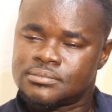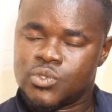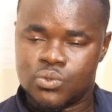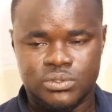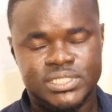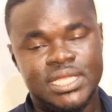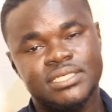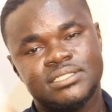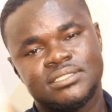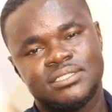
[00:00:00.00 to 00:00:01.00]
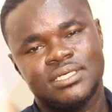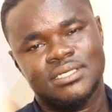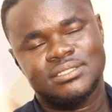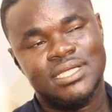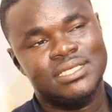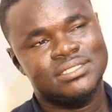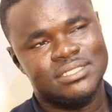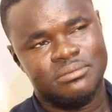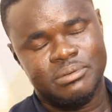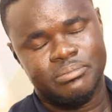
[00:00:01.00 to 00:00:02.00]
Challenges
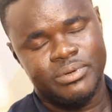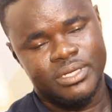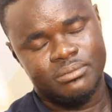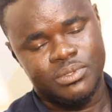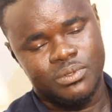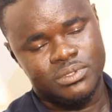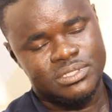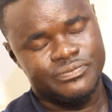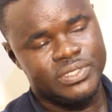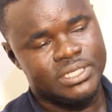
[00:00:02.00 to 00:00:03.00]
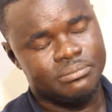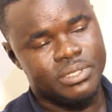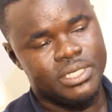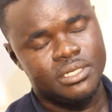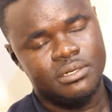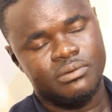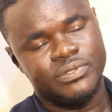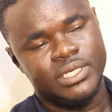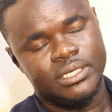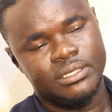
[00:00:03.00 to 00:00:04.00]
the baby, because even the beginning
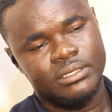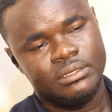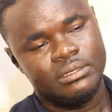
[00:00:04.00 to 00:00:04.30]
of the